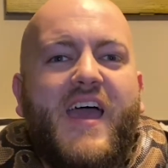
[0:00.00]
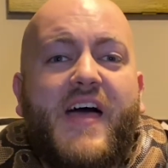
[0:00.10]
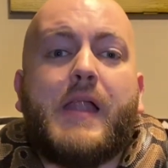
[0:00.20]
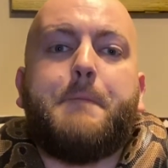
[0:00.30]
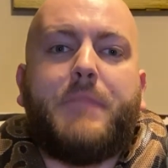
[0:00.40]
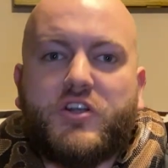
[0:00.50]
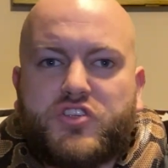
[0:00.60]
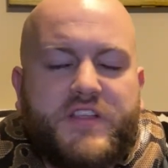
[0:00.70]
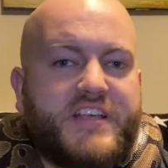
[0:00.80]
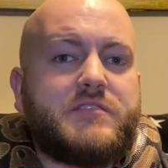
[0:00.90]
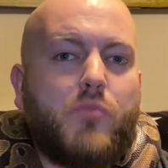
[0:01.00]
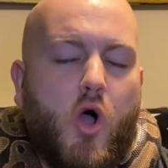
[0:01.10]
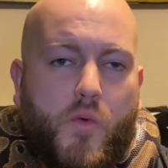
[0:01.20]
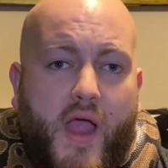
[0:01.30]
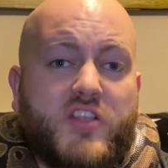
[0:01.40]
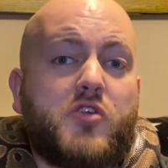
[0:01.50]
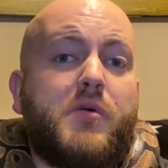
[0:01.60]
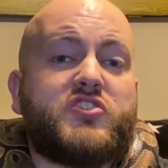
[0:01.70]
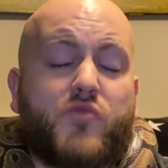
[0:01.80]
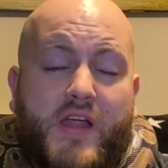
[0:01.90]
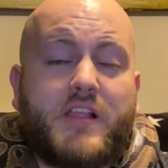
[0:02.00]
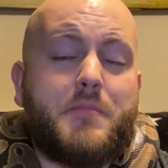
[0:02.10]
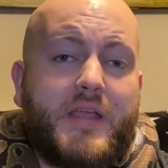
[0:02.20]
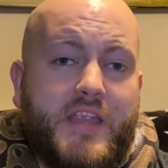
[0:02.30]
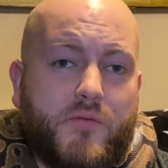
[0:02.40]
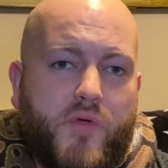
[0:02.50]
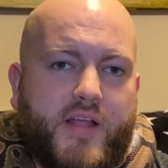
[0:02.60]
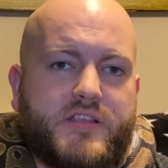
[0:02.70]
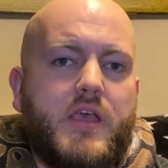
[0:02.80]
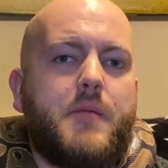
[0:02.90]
and then a bunch of small rats or a bunch of regular medium rats.